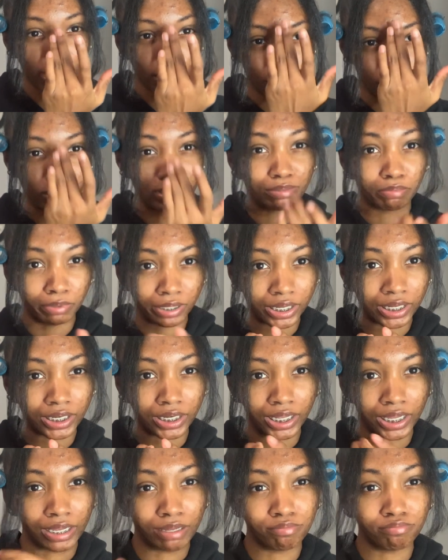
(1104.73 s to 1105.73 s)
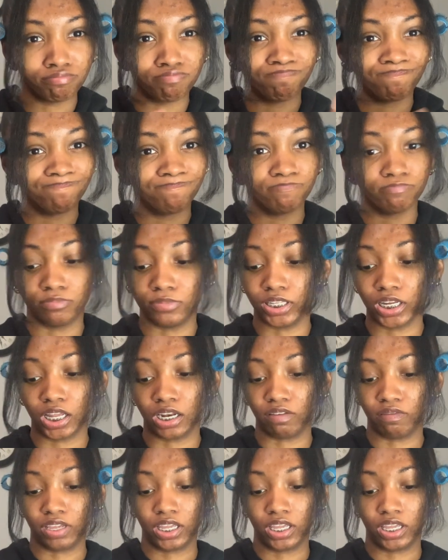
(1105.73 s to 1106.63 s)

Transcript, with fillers: was blended none of